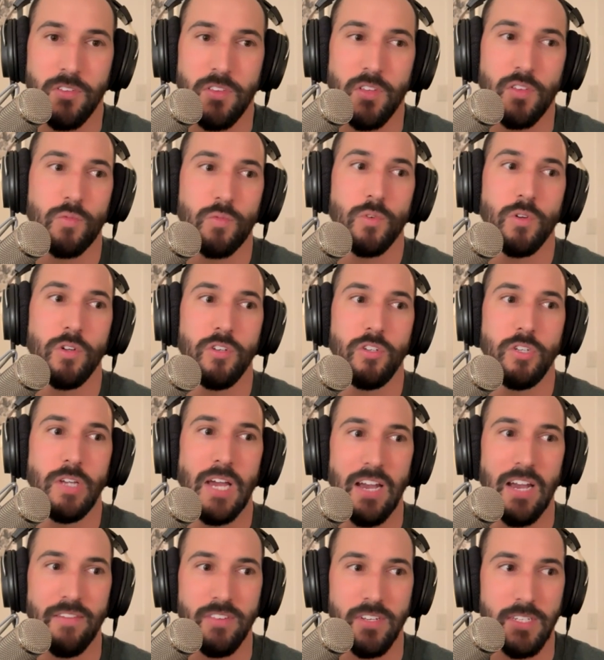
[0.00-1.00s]
this world you
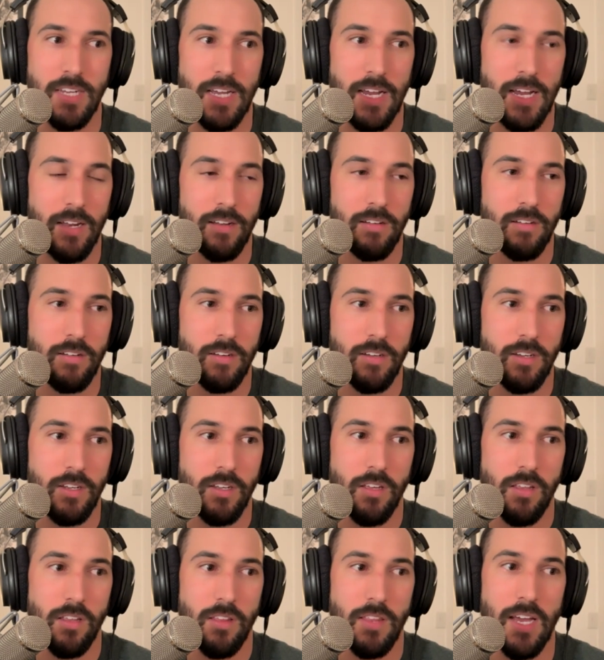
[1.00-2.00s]
have a dad
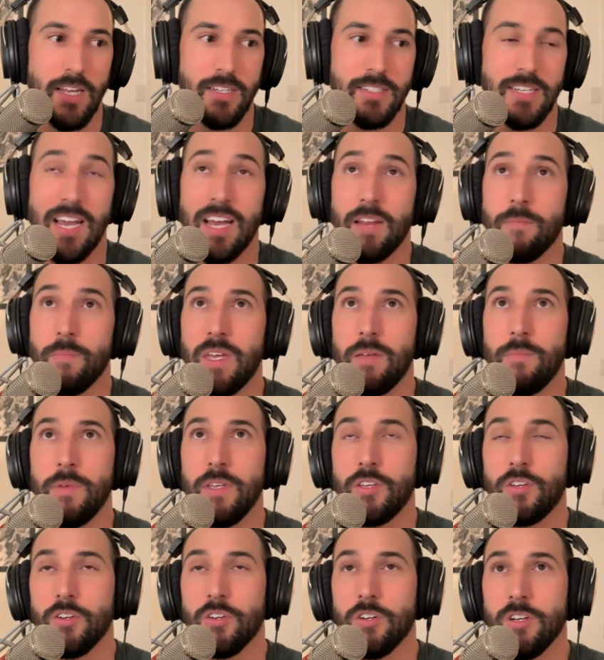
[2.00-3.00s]
that dad may
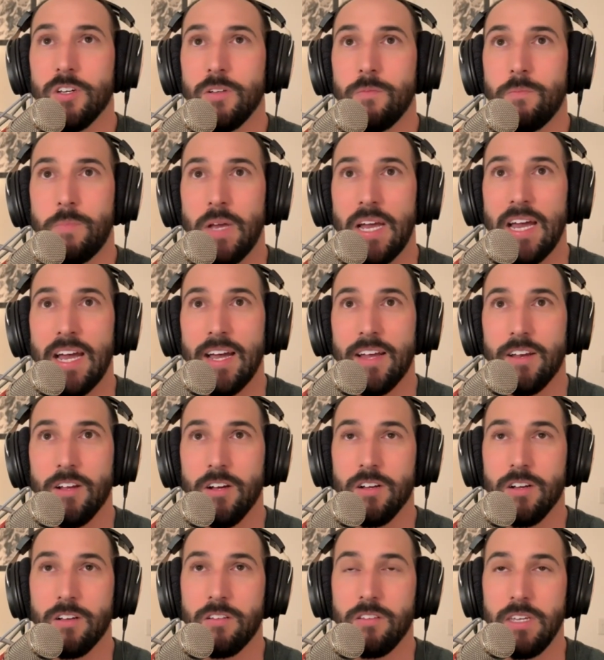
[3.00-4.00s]
be good bad
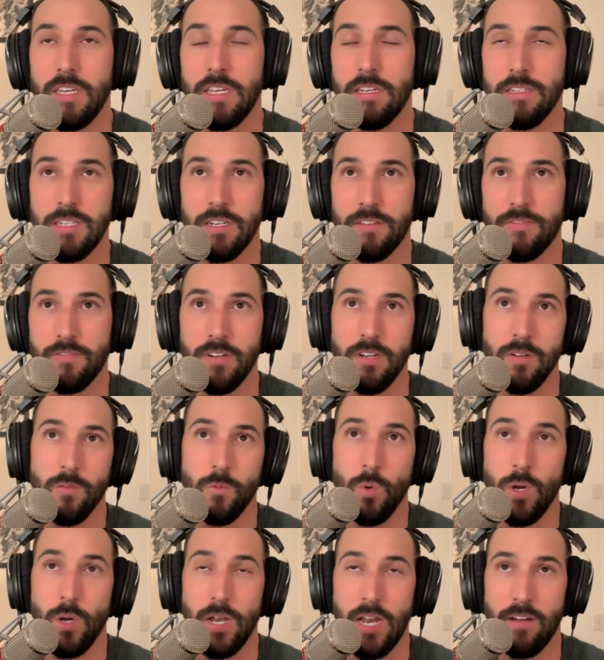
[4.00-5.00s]
ugly indifferent
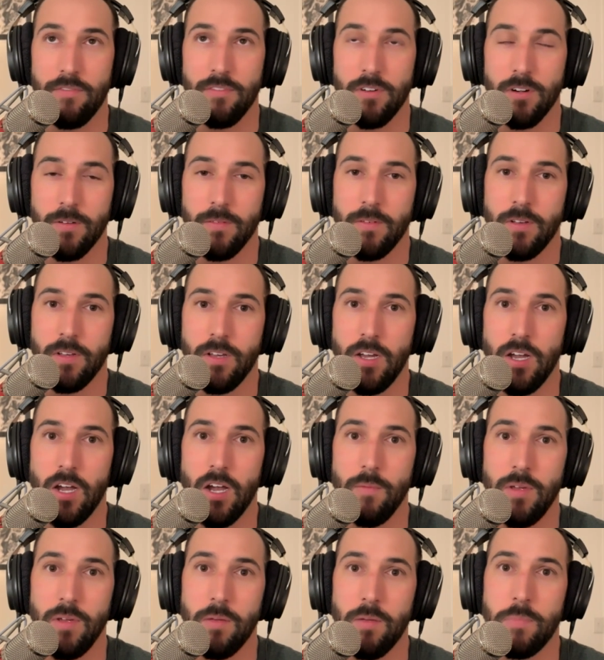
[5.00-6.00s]
whatever
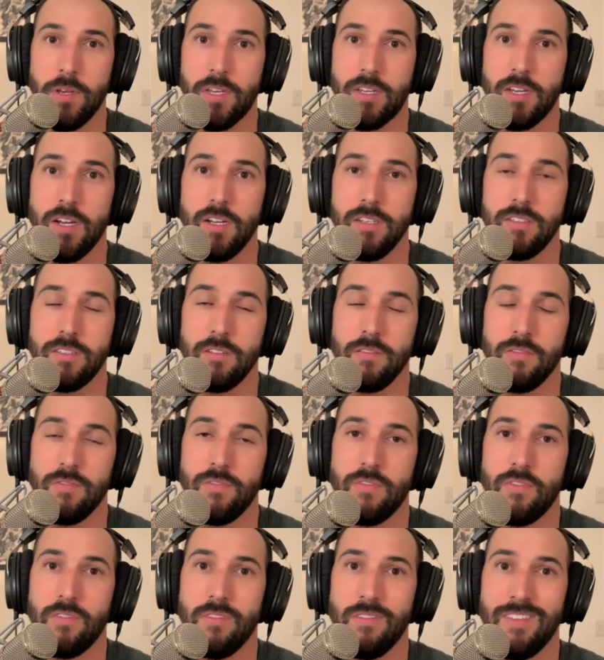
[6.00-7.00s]
um, and because
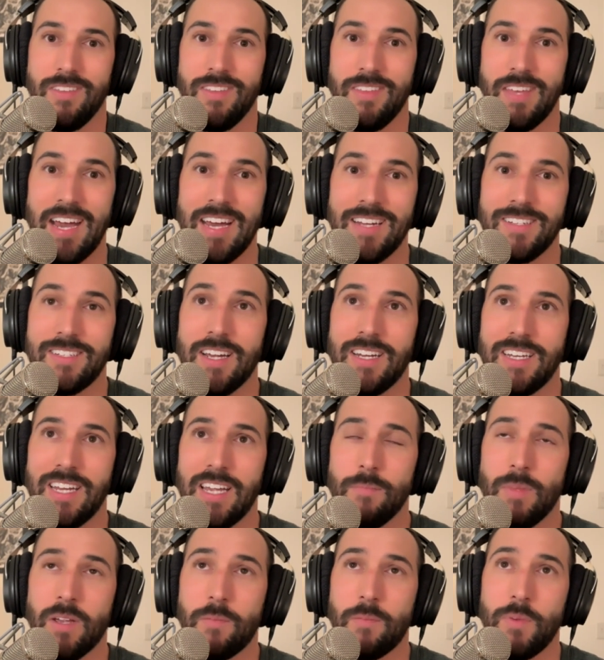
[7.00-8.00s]
of that
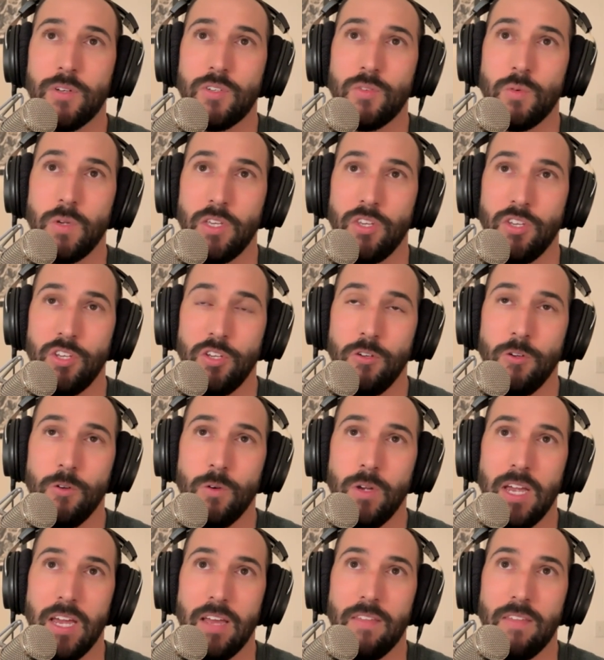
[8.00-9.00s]
dynamic between you
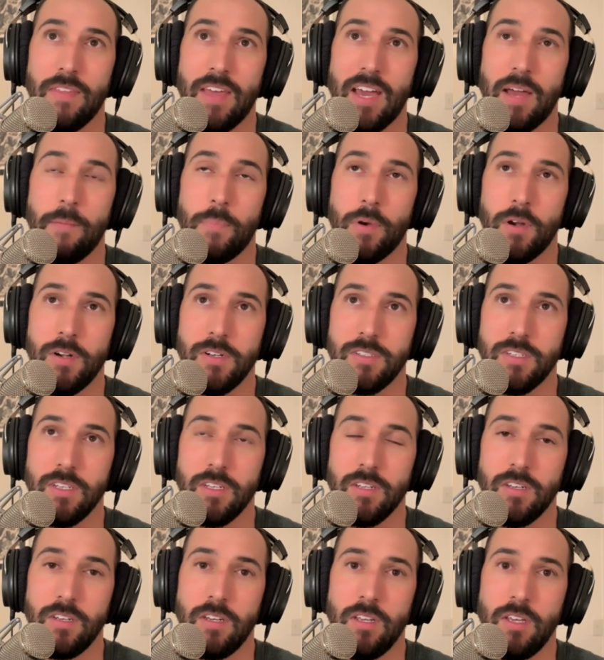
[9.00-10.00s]
and that
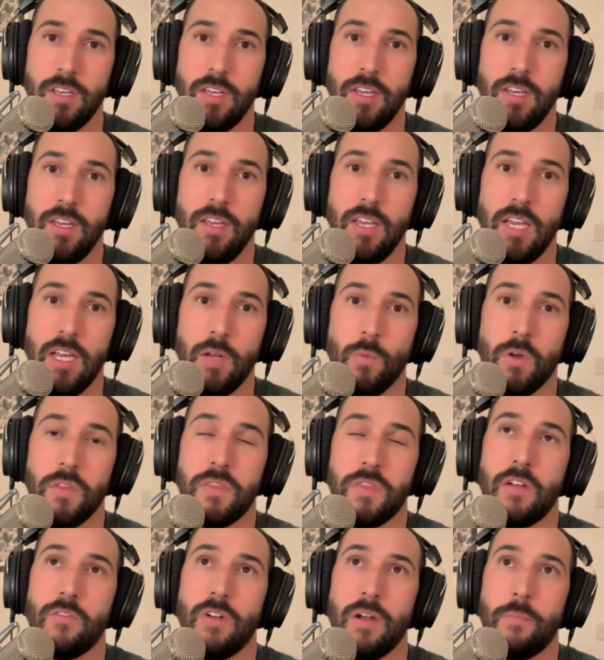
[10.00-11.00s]
person and what
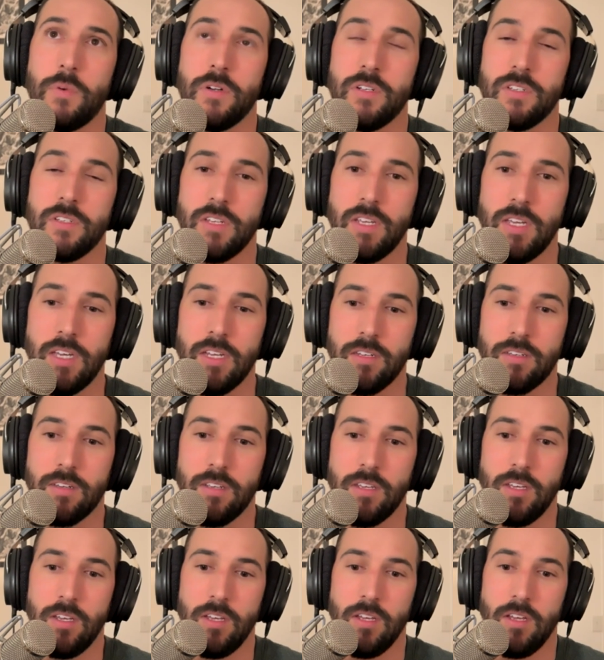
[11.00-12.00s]
they represent
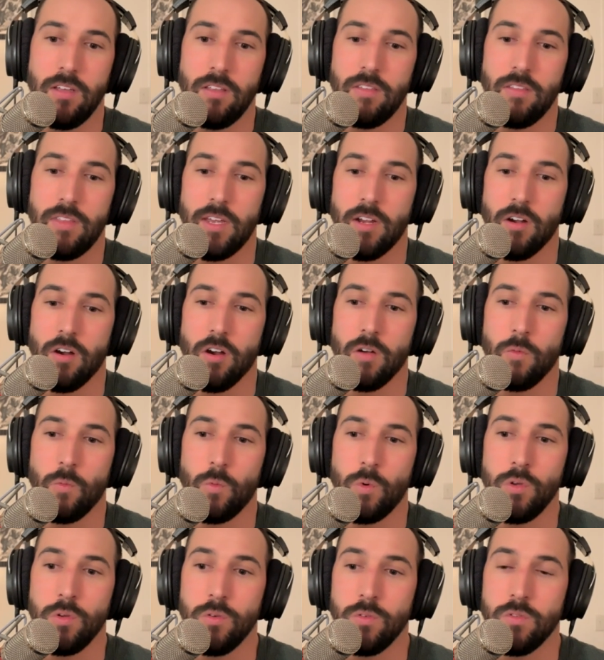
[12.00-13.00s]
there are
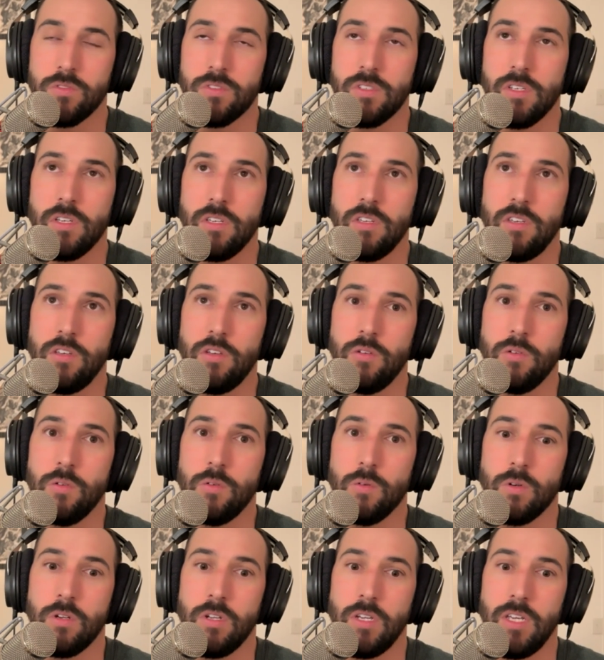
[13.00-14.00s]
wounds that
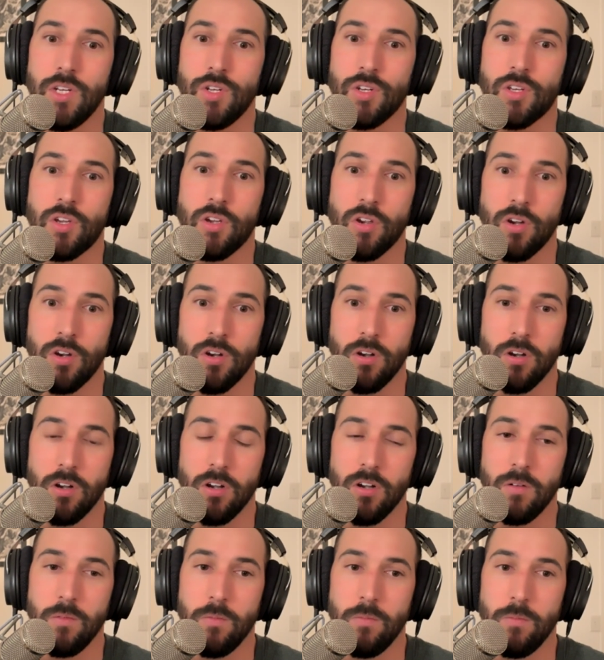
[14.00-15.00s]
you incur